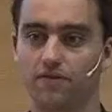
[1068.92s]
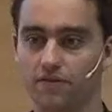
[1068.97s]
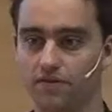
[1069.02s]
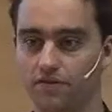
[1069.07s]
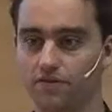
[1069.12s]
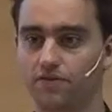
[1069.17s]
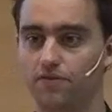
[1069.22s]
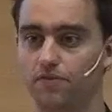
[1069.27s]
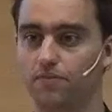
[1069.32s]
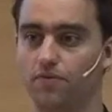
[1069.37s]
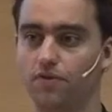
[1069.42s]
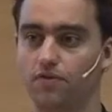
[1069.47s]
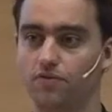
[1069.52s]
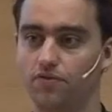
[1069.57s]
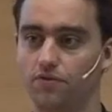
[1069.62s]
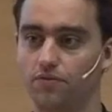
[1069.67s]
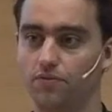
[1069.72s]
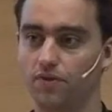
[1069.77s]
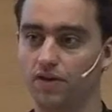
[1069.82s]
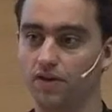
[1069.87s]
this is
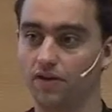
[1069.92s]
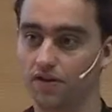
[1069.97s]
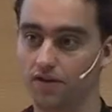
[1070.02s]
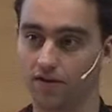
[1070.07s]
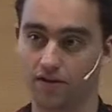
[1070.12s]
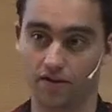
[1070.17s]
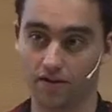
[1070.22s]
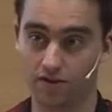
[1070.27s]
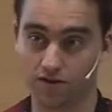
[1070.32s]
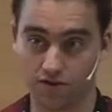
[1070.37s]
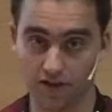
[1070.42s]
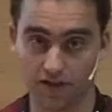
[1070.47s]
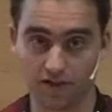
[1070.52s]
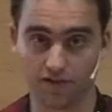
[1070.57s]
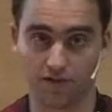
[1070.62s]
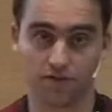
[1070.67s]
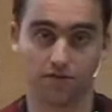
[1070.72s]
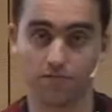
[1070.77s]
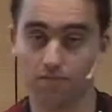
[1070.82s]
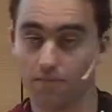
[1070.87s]
supposed to be an, an
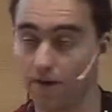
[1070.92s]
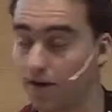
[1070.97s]
injection